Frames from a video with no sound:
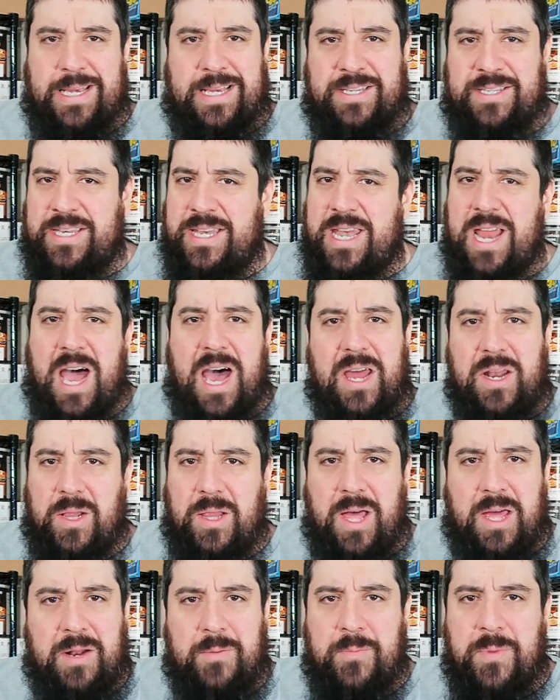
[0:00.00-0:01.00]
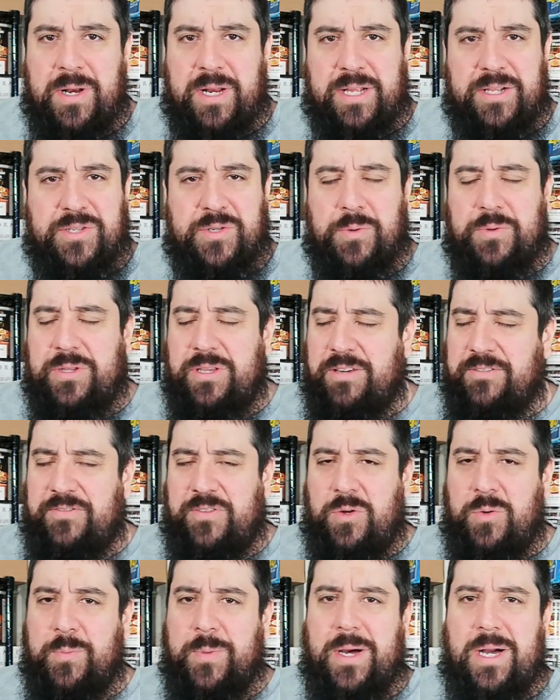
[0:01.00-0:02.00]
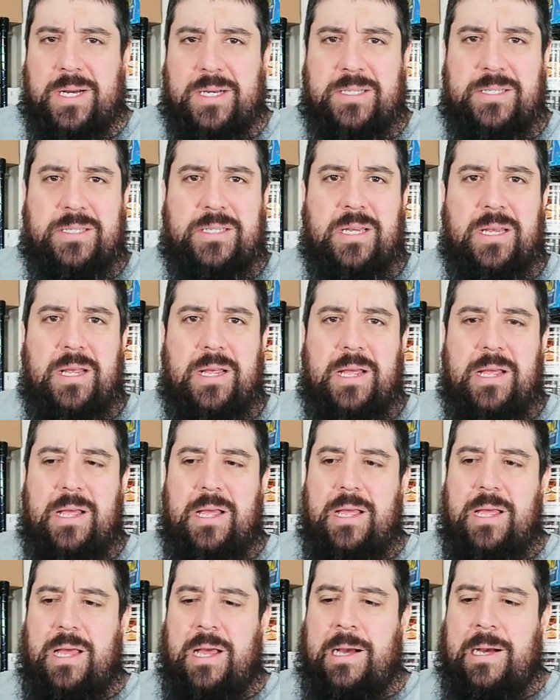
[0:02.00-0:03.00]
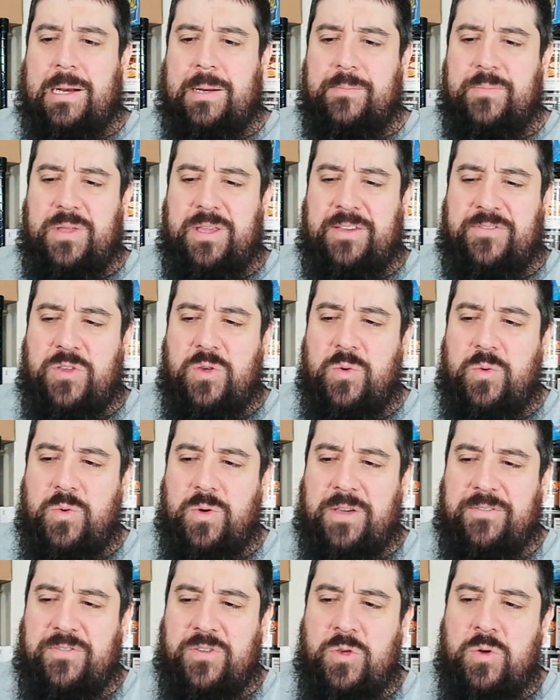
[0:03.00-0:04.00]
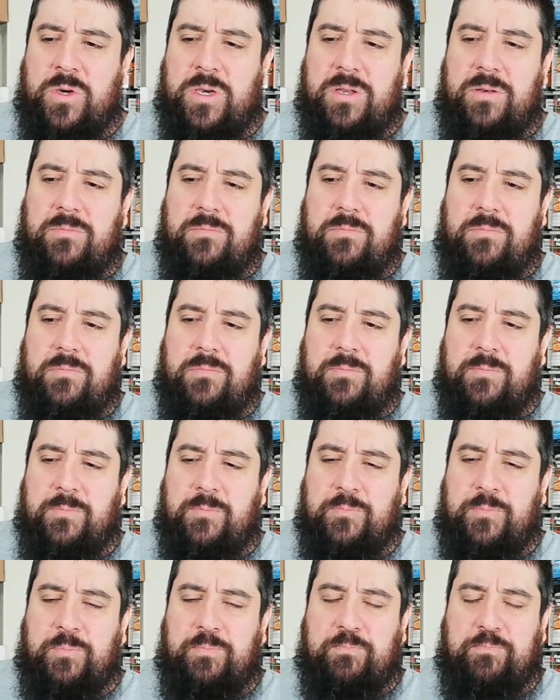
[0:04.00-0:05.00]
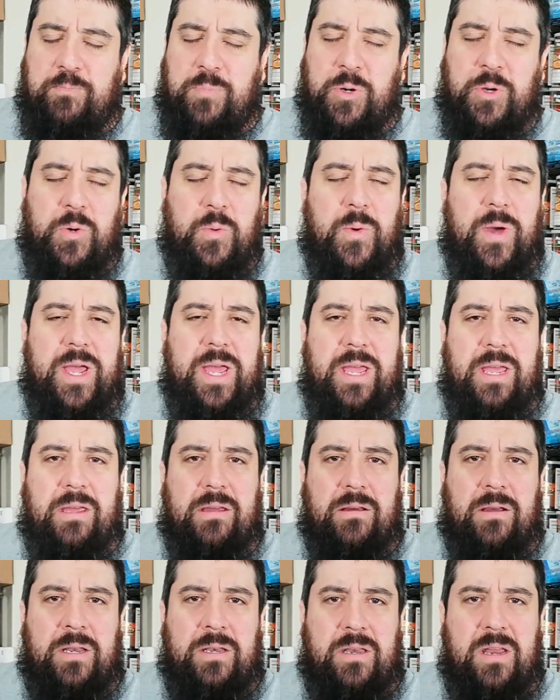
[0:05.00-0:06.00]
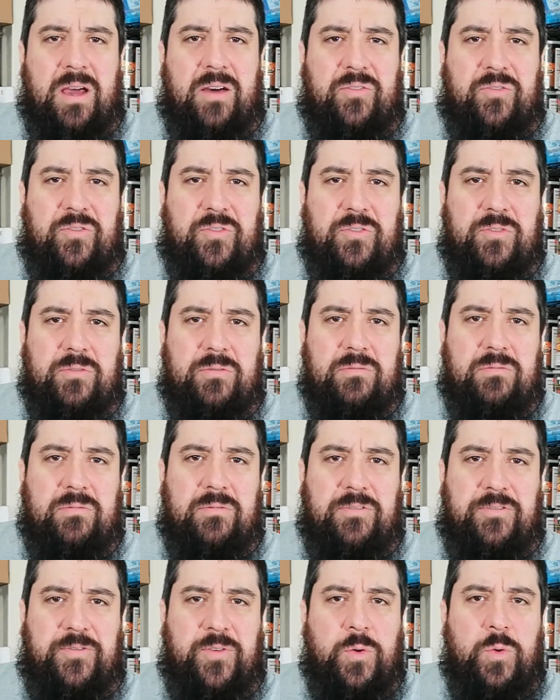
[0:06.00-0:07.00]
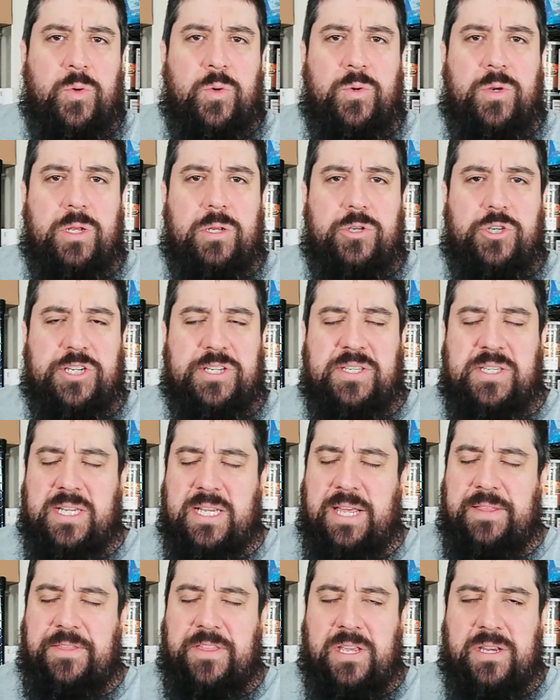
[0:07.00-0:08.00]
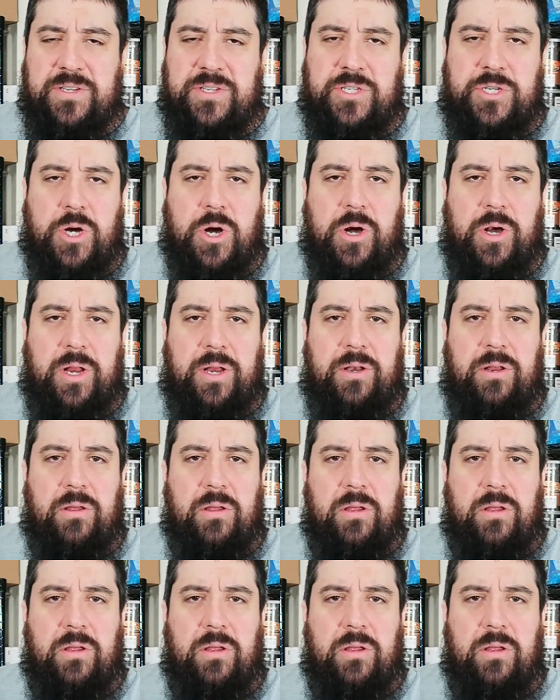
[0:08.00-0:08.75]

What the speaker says: not a lot of money. It's only a few bucks. If you can put away enough food just to get things started